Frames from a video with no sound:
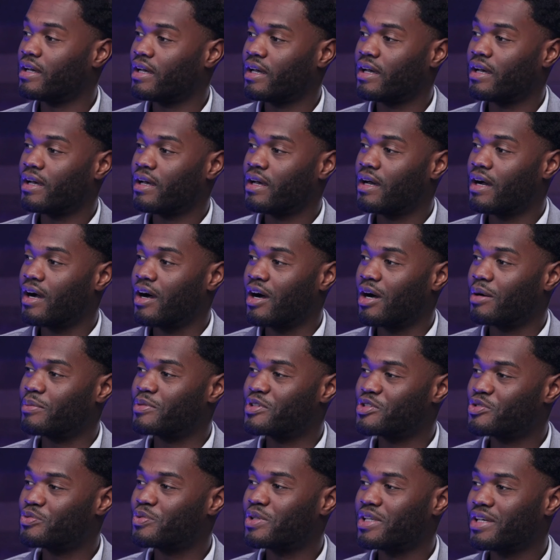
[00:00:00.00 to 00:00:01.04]
Mm-hmm.
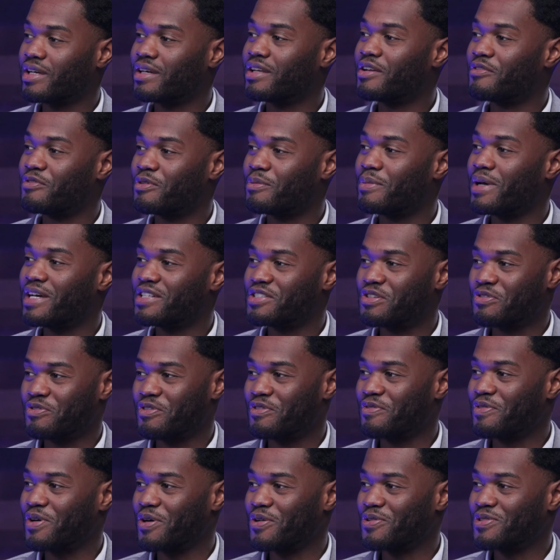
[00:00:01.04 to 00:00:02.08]
This is really good information for
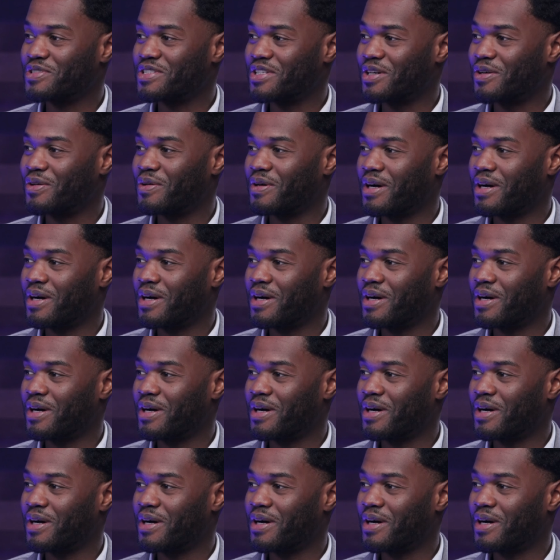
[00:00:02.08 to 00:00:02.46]
folks, so